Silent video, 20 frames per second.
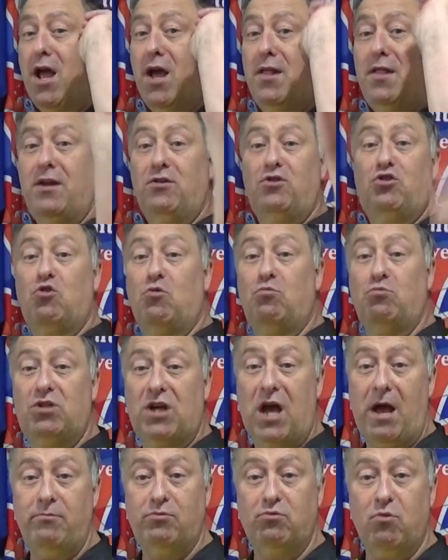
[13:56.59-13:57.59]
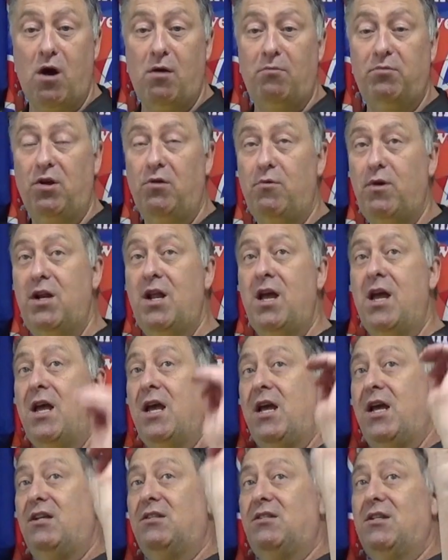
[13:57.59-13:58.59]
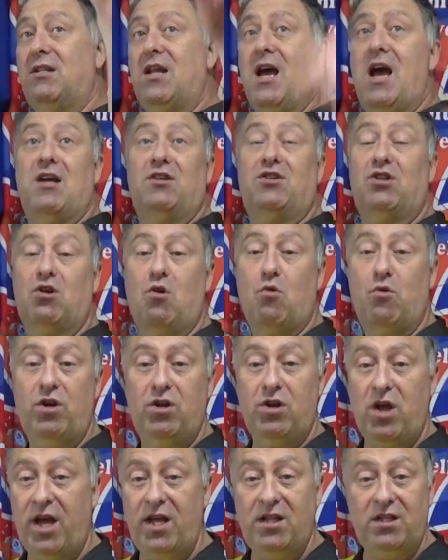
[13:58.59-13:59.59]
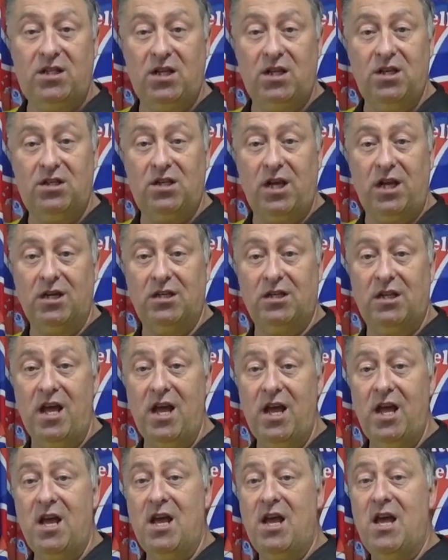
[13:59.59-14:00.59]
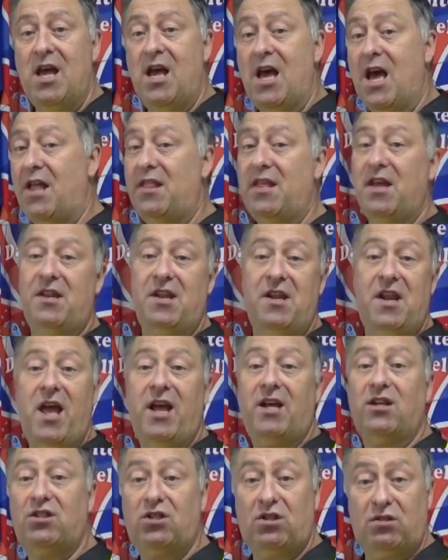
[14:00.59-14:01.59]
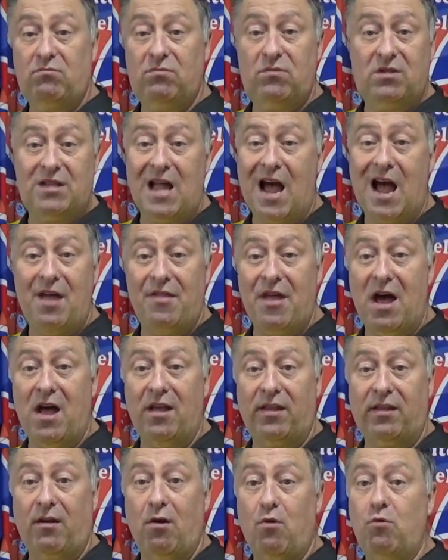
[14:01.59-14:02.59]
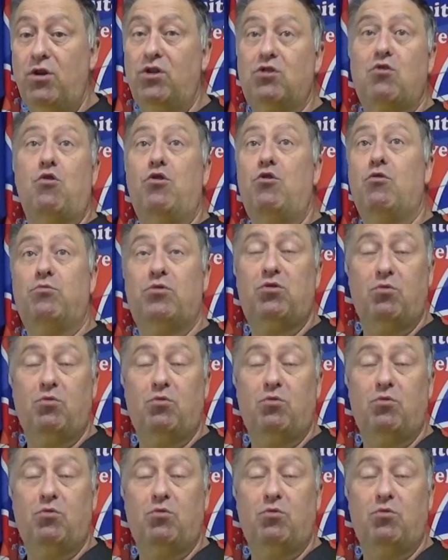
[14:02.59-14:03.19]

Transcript: And then sometimes what I'm doing is the darts are going into the 60, and then the next dart that I throw is going up